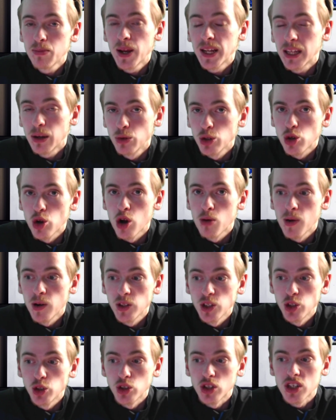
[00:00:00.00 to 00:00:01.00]
break that we'll talk
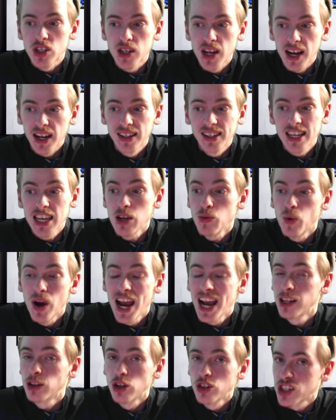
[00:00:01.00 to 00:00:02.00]
about in just a second, he
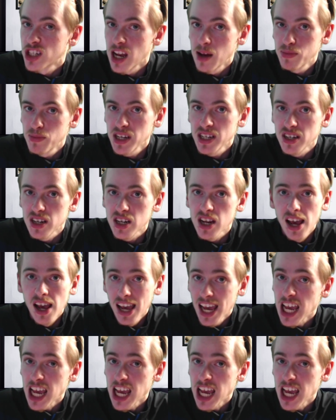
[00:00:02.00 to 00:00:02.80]
worked on set pieces,